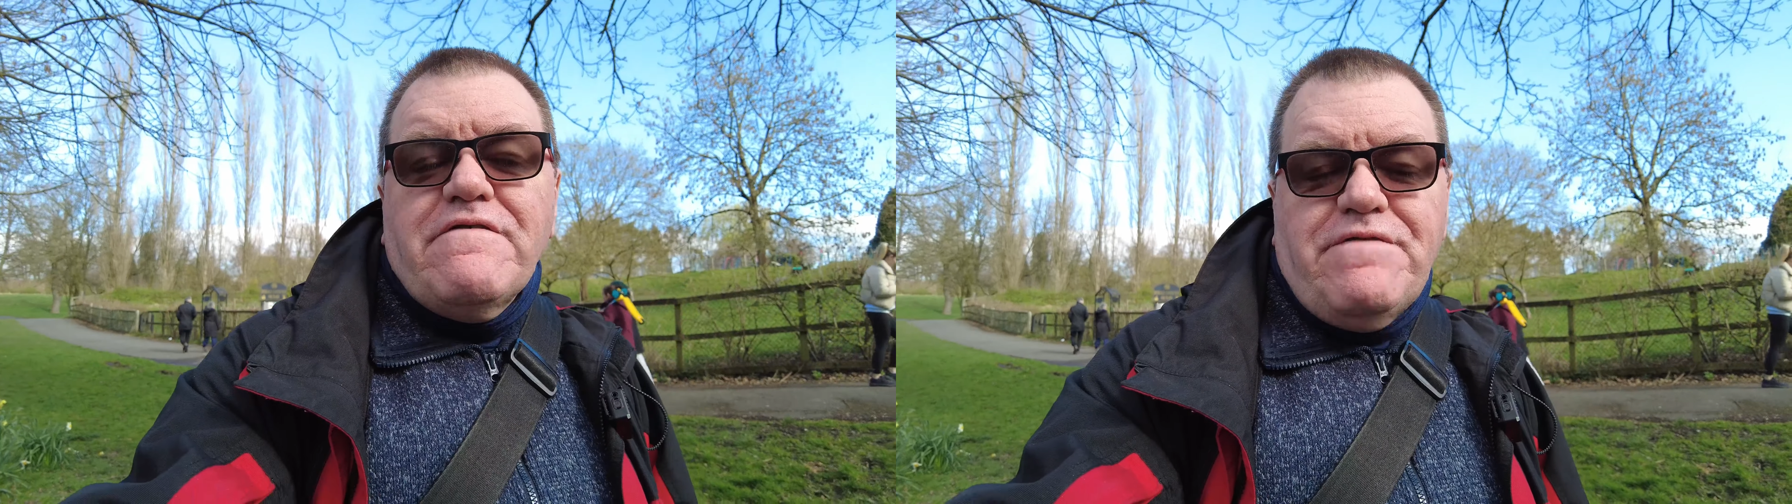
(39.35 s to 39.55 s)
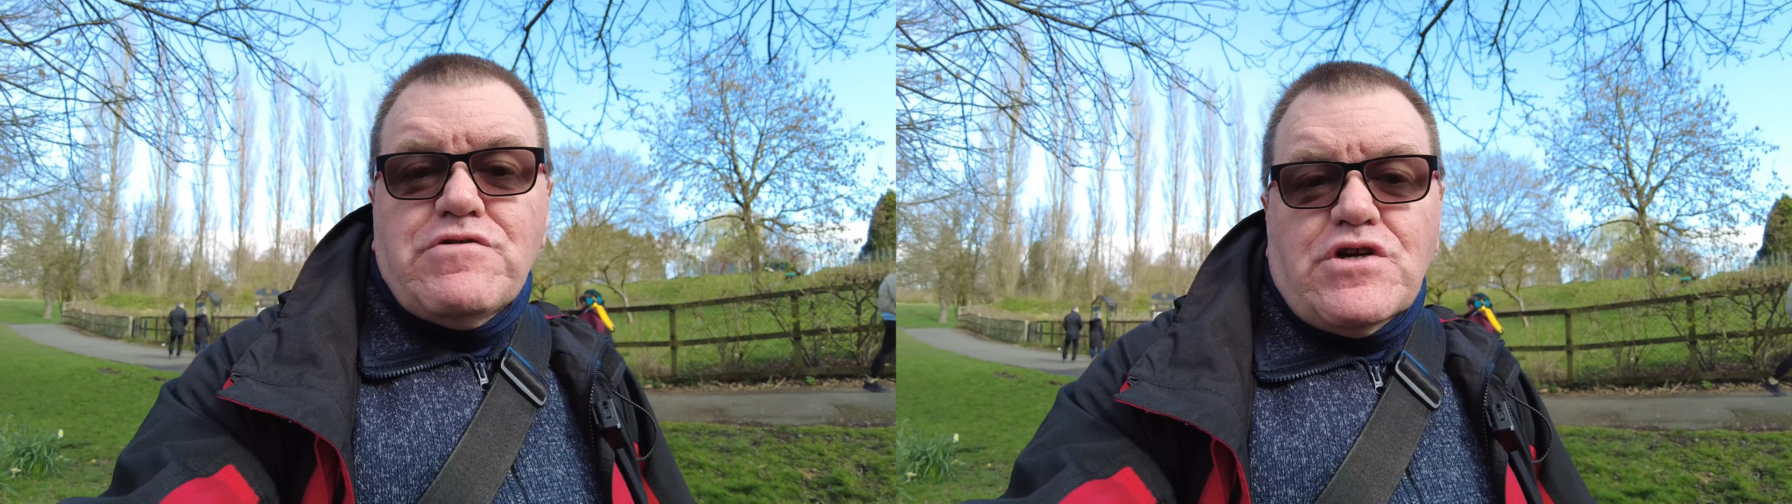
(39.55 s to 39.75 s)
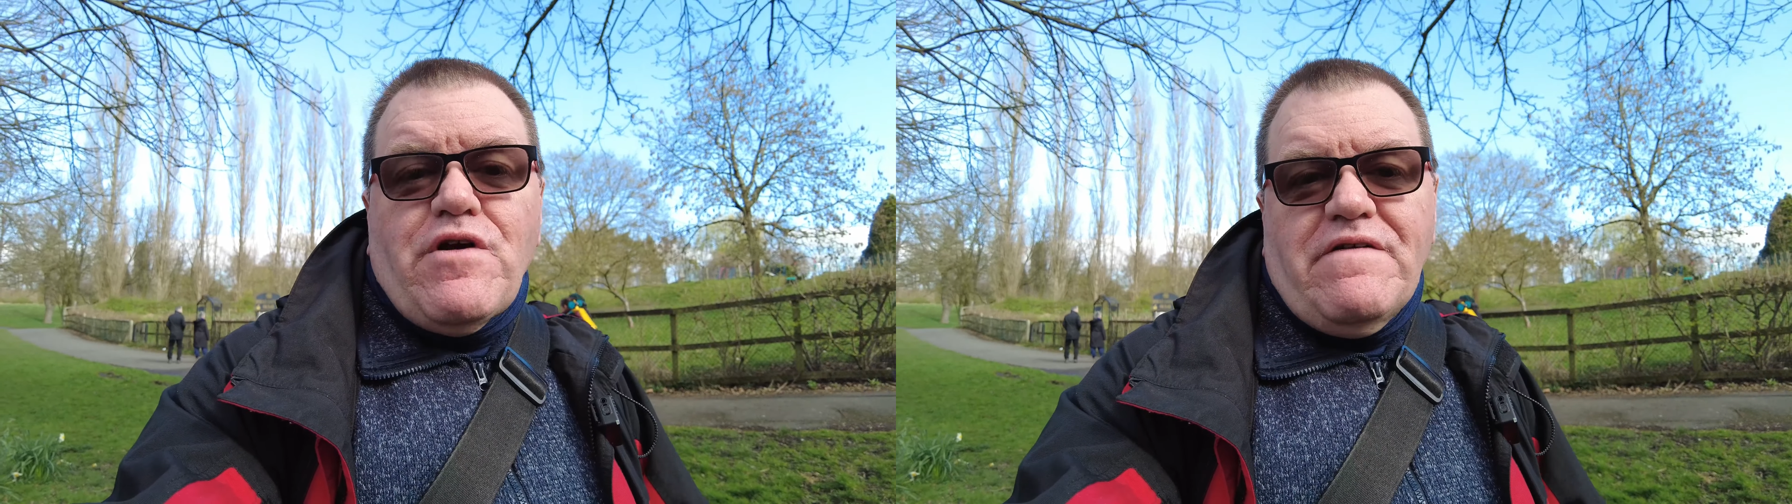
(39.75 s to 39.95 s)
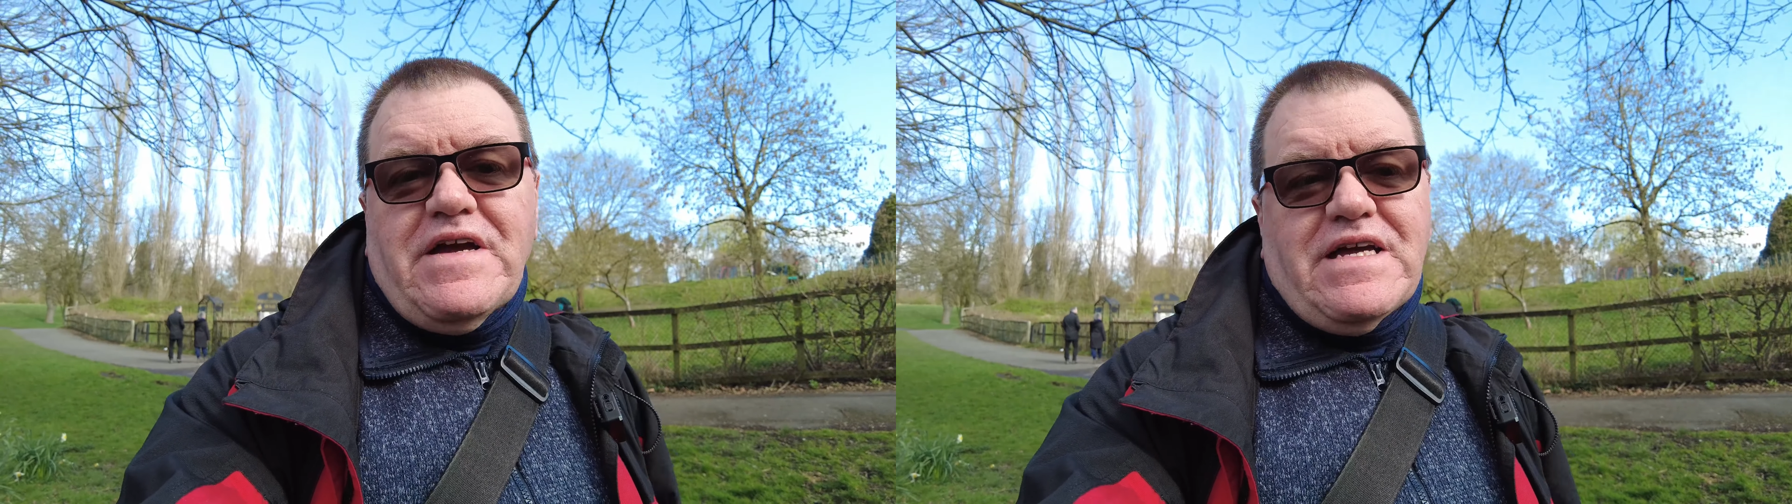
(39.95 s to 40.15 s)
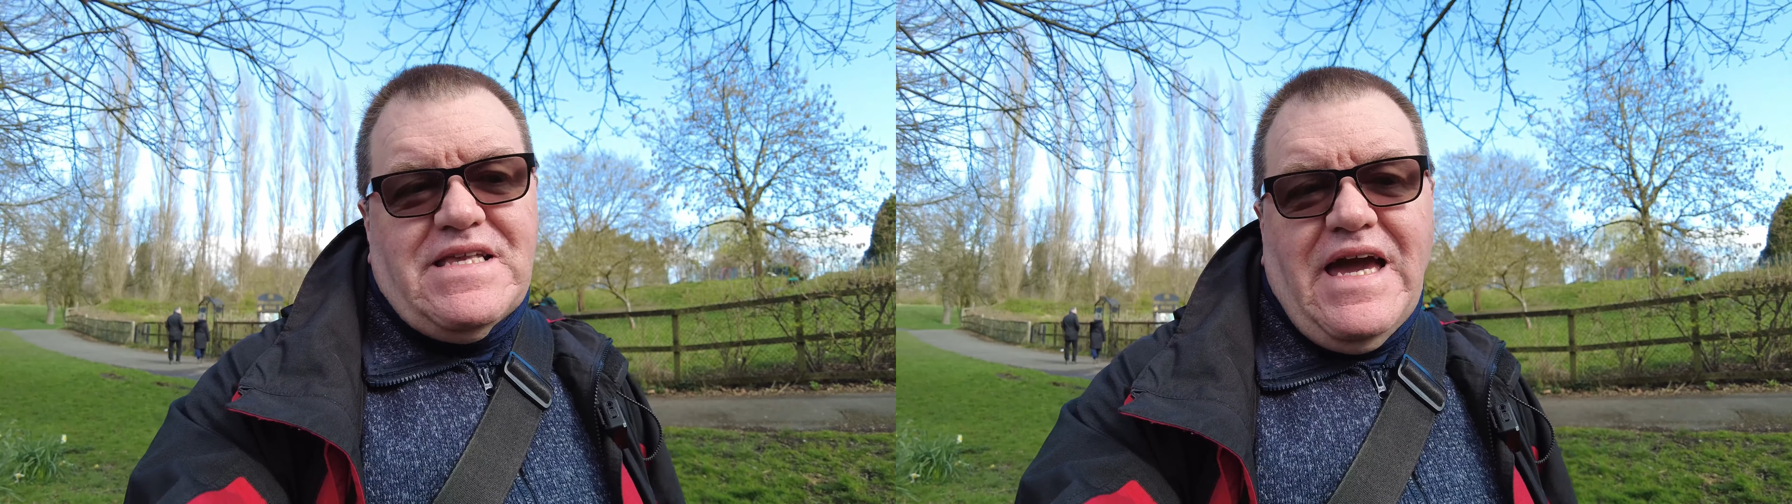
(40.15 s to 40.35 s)

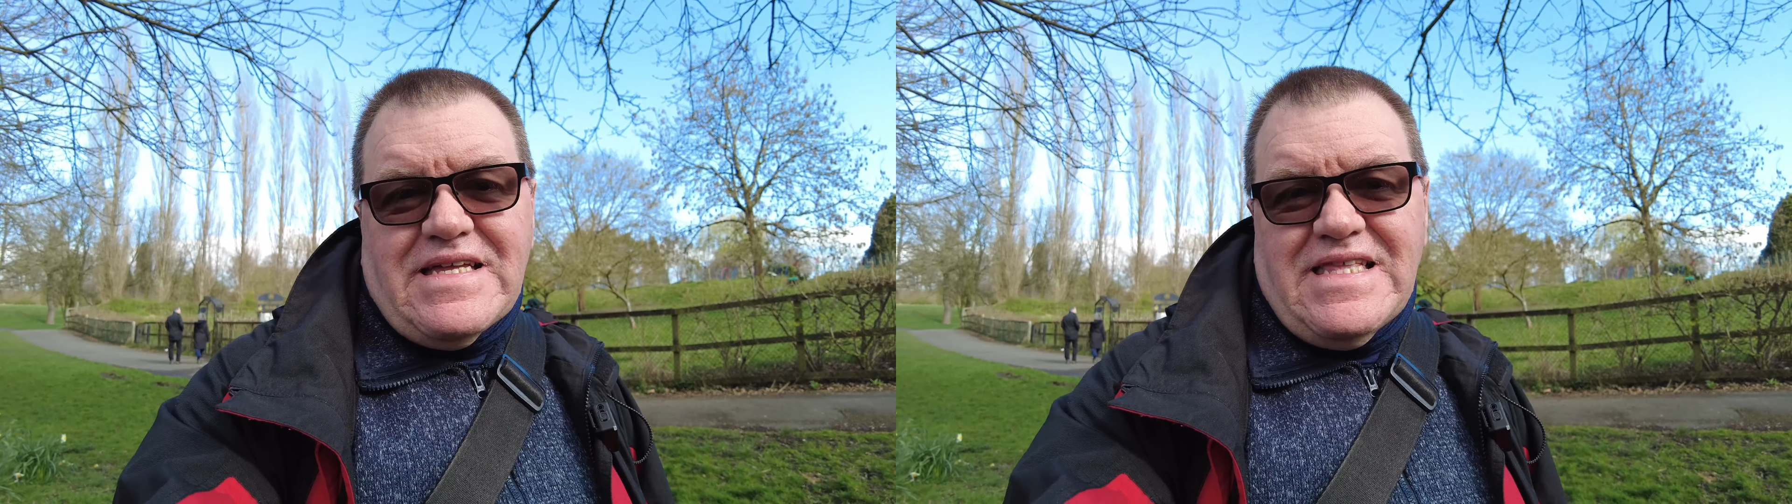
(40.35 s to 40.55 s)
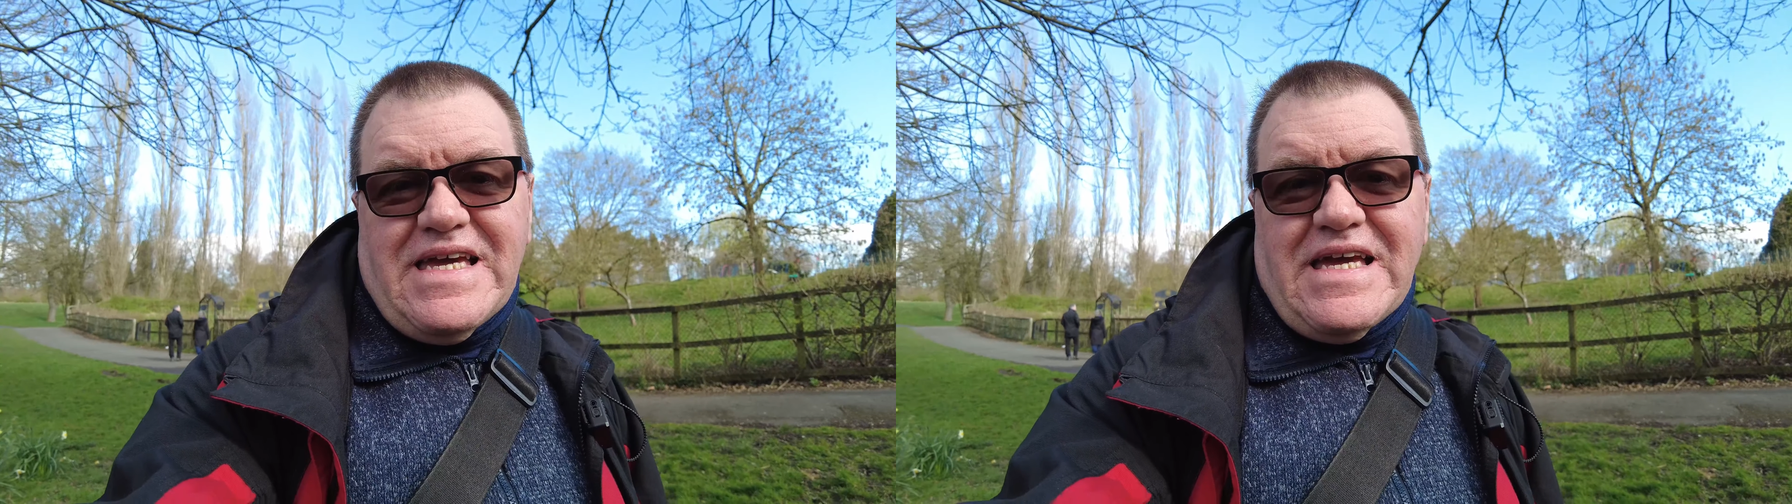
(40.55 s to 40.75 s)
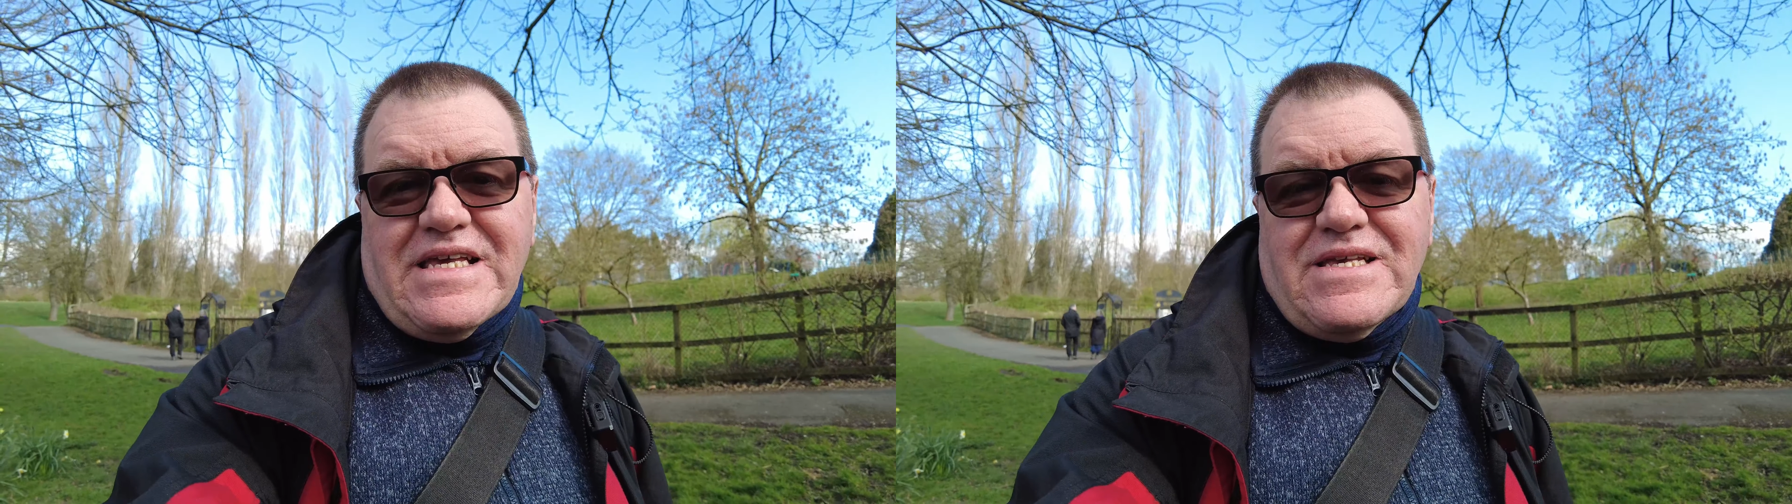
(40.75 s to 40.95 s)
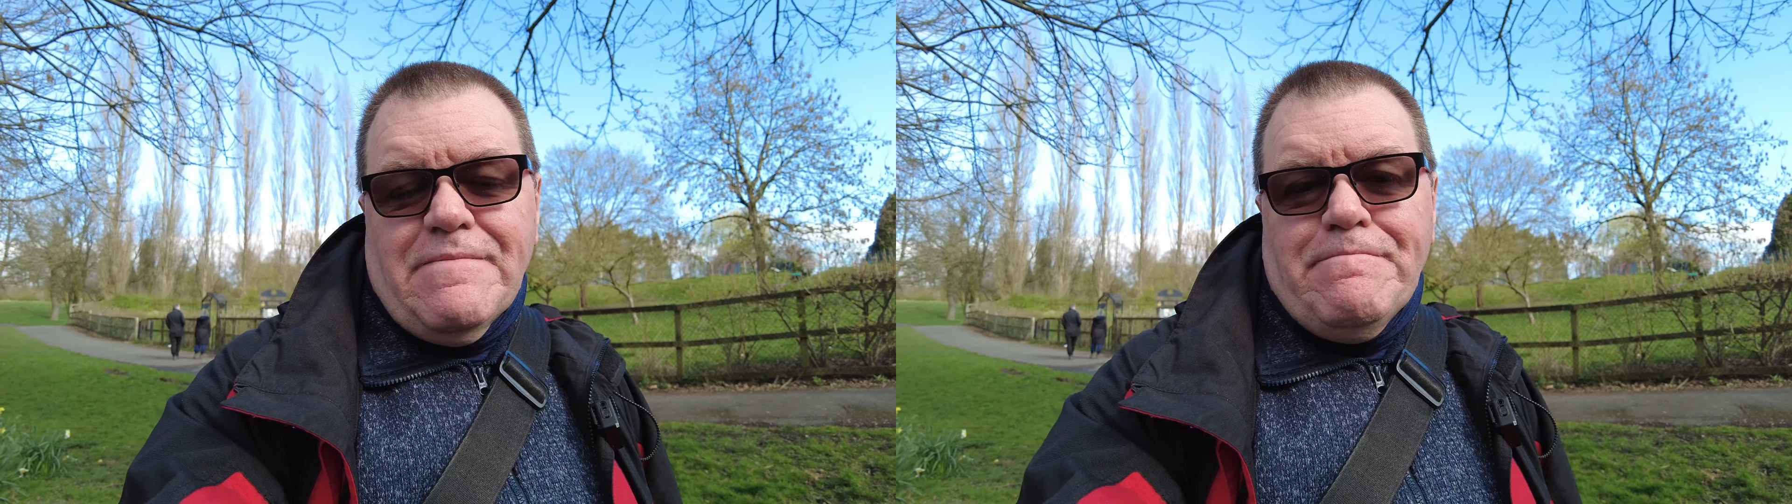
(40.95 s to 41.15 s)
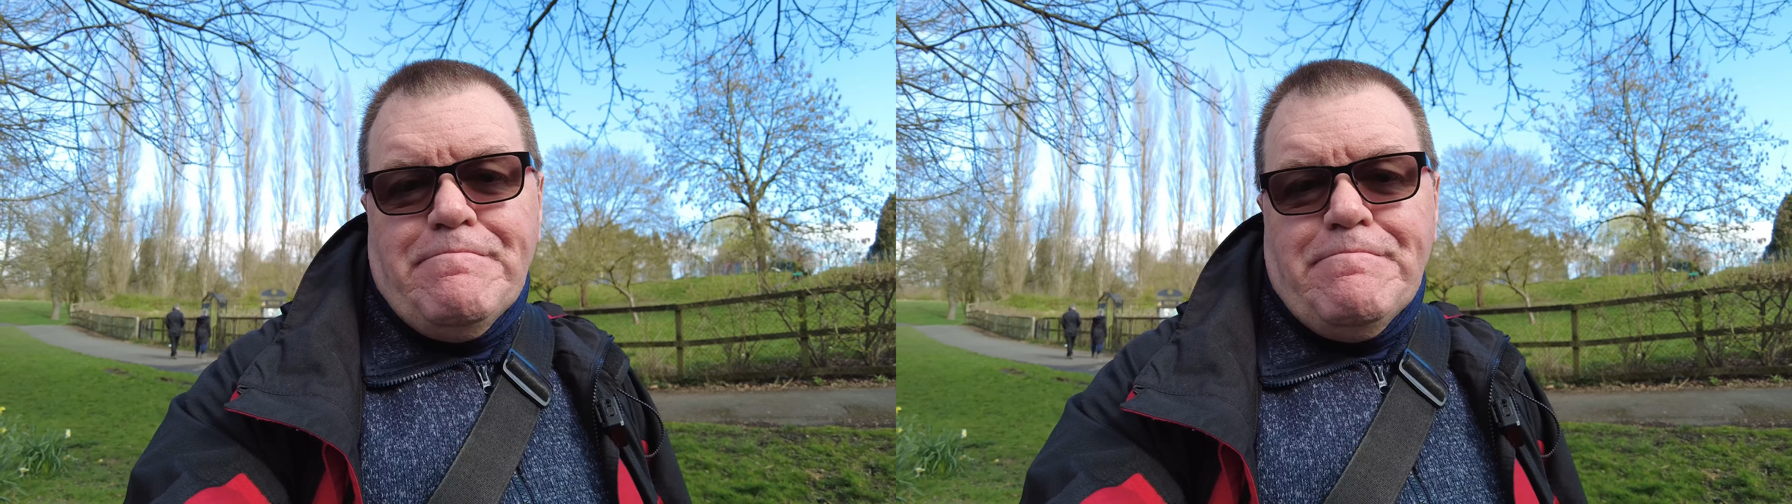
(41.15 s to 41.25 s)
photographic techniques.